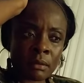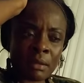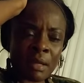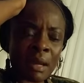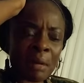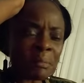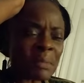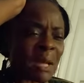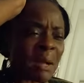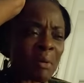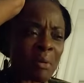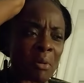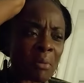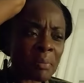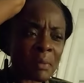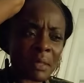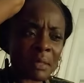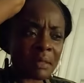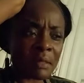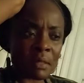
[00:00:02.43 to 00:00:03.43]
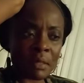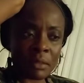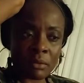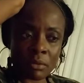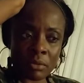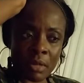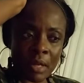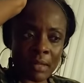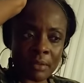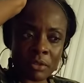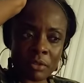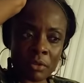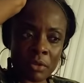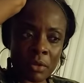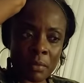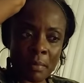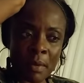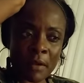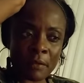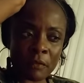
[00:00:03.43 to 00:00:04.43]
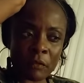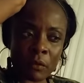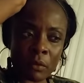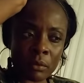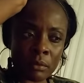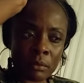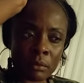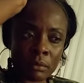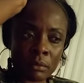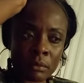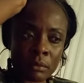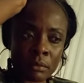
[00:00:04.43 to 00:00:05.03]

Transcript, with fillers: I'm not obligated to answering my phone.